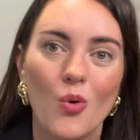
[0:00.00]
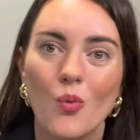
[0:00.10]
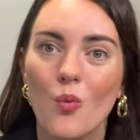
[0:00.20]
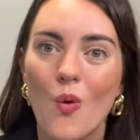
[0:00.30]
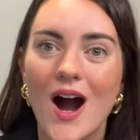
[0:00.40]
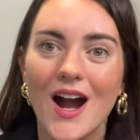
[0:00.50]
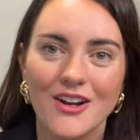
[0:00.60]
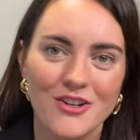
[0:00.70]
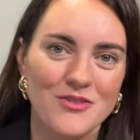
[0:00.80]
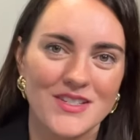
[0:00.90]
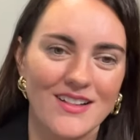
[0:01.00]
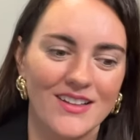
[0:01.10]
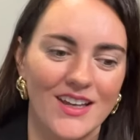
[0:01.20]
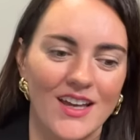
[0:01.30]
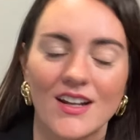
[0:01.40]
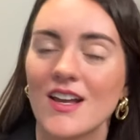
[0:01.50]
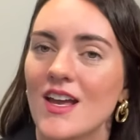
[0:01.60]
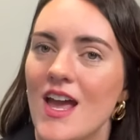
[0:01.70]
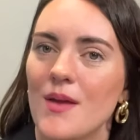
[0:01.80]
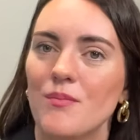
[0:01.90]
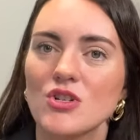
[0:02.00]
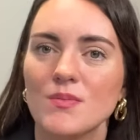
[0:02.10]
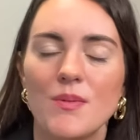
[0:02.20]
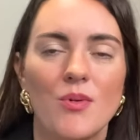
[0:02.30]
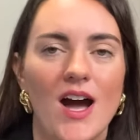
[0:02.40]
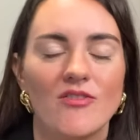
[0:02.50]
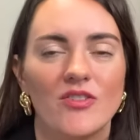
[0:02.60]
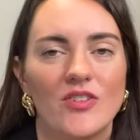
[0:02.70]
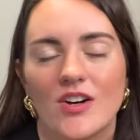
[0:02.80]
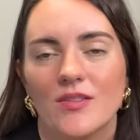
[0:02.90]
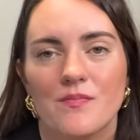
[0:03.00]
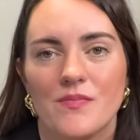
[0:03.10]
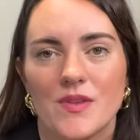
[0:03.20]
why are you selling it? And most people have a